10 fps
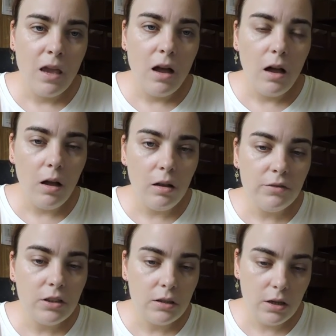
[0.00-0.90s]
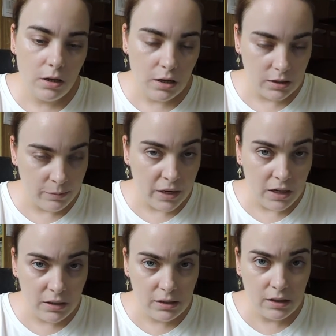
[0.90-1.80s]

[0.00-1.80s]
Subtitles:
all of the cosmetics